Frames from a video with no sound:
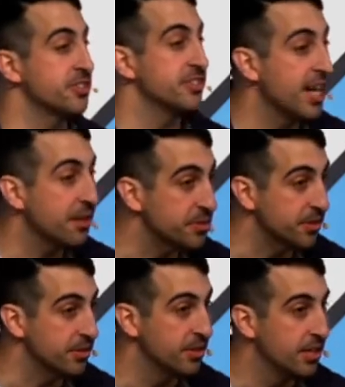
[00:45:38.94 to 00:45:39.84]
Towson.
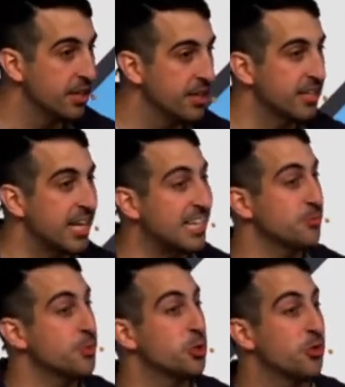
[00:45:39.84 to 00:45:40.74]
Gospel
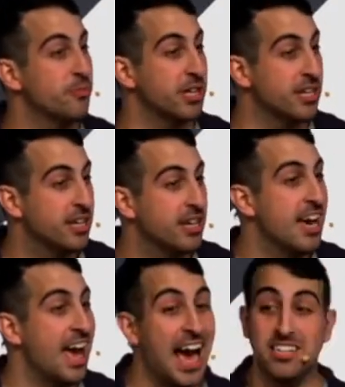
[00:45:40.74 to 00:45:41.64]
equipping
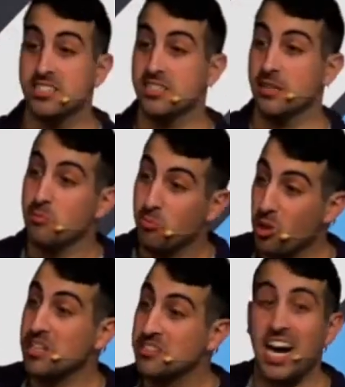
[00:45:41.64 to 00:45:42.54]
actually
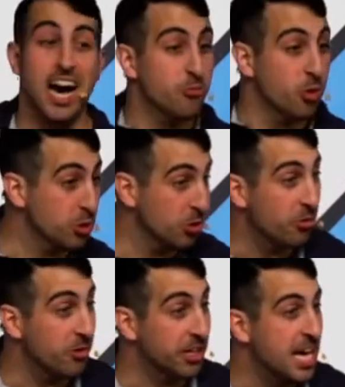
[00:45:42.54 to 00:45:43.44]
brings God more
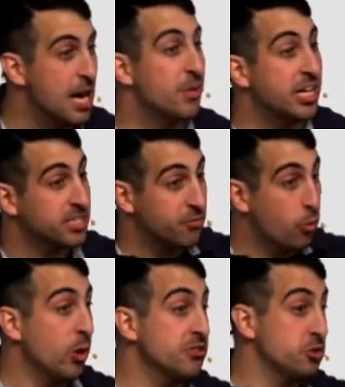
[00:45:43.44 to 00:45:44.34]
glory. Because if
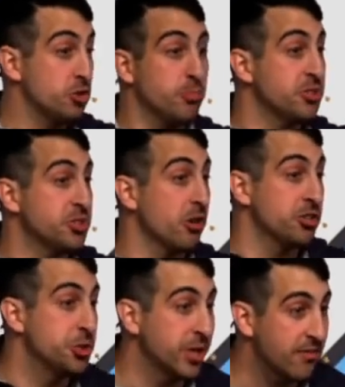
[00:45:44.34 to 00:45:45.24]
one superstar is
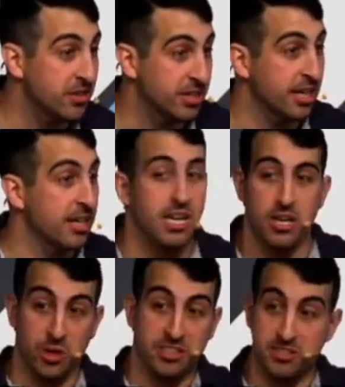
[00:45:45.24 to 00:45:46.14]
doing everything, we
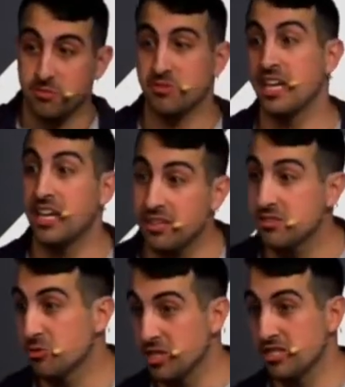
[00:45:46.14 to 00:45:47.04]
can just say he's the
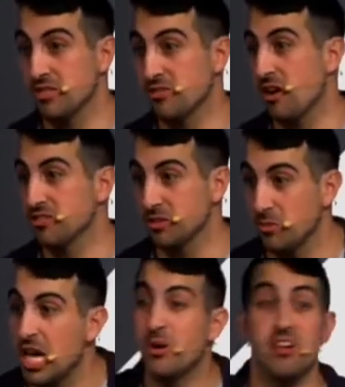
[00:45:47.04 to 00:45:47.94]
reason it's awesome.
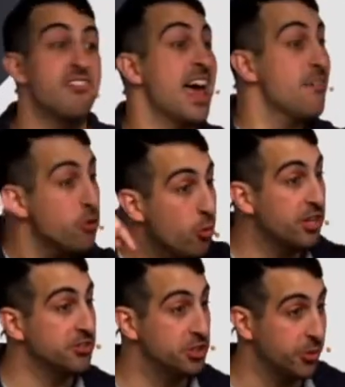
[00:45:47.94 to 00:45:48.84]
But if everyone is
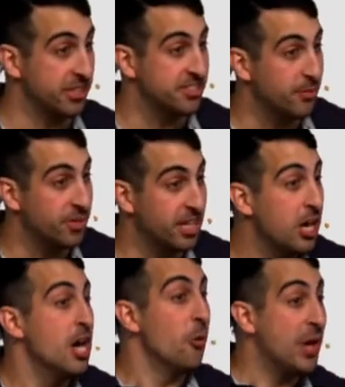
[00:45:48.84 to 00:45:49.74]
doing something,
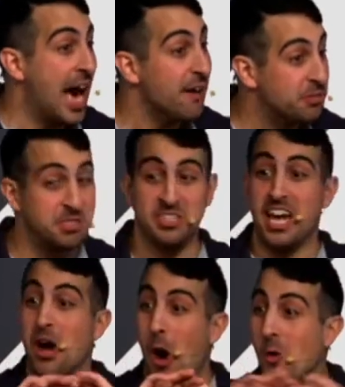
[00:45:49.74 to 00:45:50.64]
we have to say
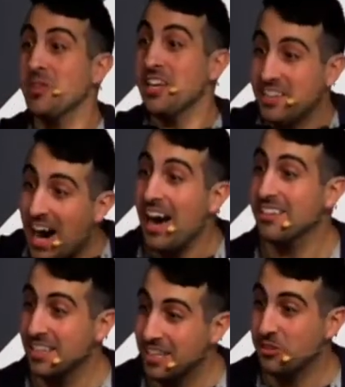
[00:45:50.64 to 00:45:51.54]
only God
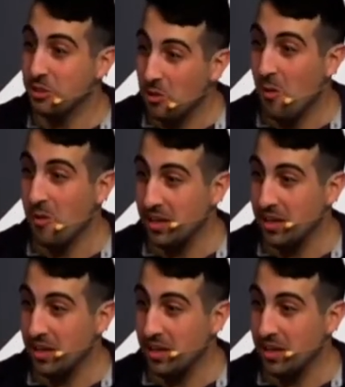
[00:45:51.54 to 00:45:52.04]
can get the glory.